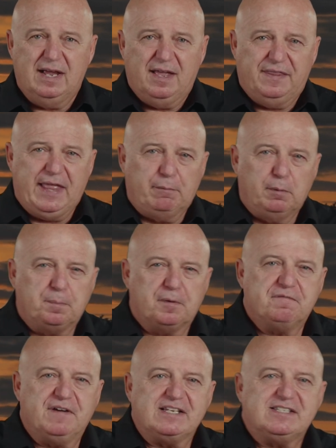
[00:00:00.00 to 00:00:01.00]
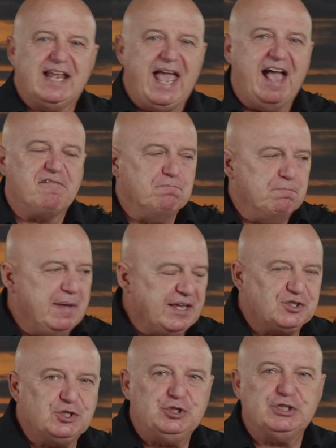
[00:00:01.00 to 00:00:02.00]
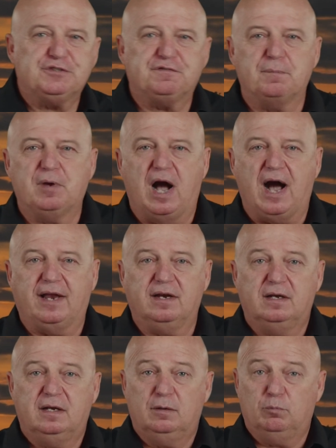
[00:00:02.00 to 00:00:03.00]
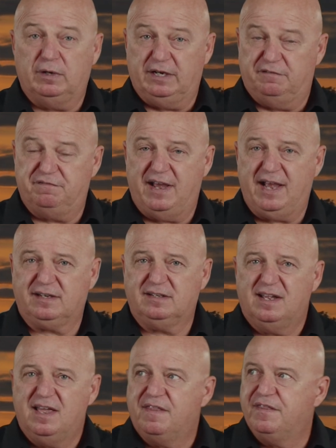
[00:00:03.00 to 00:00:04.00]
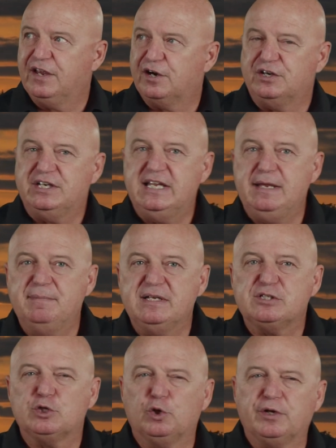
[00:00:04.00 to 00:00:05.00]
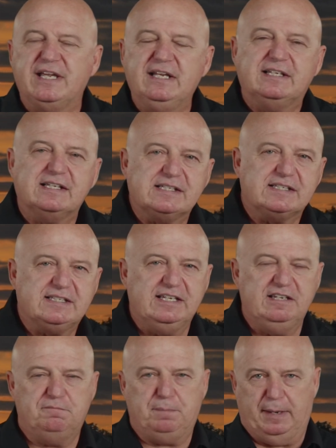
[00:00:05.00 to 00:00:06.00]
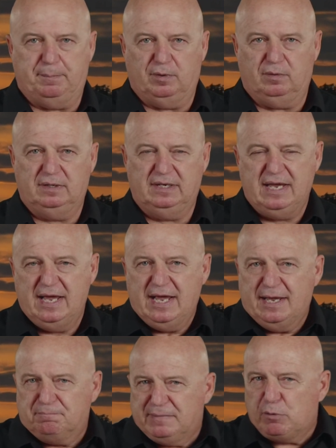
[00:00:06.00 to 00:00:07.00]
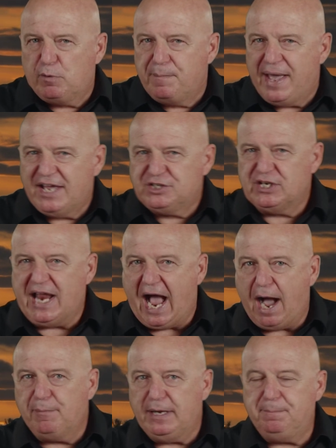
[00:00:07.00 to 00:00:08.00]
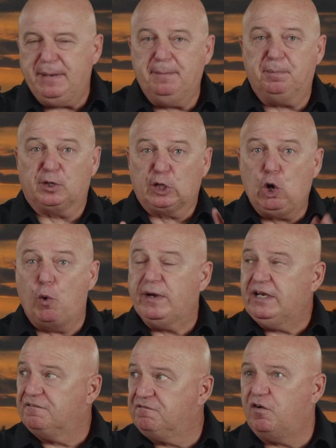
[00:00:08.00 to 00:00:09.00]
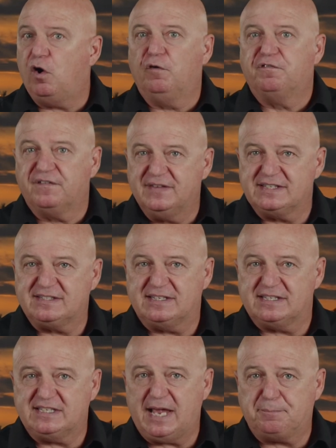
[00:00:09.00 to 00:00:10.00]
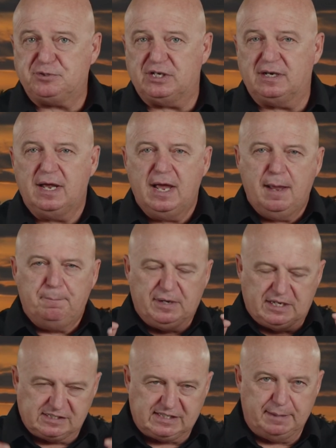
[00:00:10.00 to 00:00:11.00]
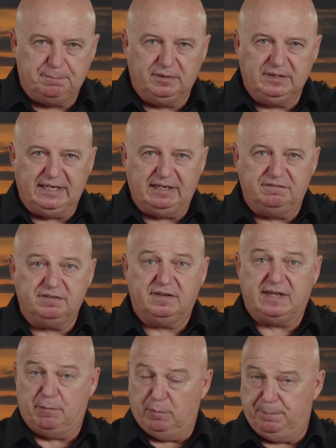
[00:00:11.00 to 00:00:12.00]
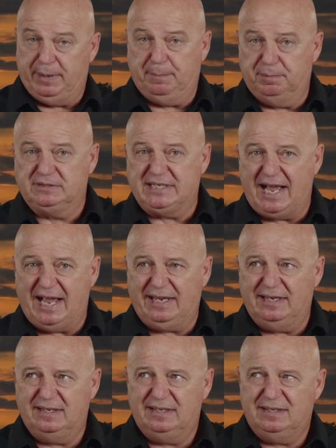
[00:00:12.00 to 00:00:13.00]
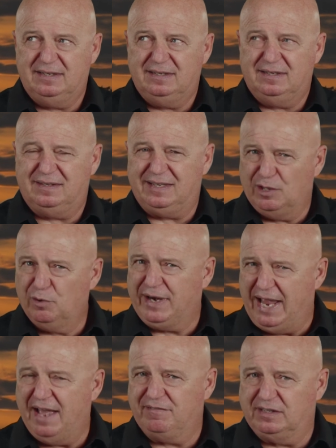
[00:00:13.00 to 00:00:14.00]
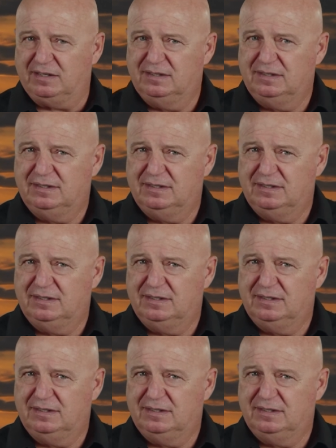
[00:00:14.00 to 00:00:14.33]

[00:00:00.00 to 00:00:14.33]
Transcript: They will profess to have messages from God when in fact they are demons looking to deceive people. Now imagine how many people are going to fall for this deception because they believe that when people die, they go to heaven.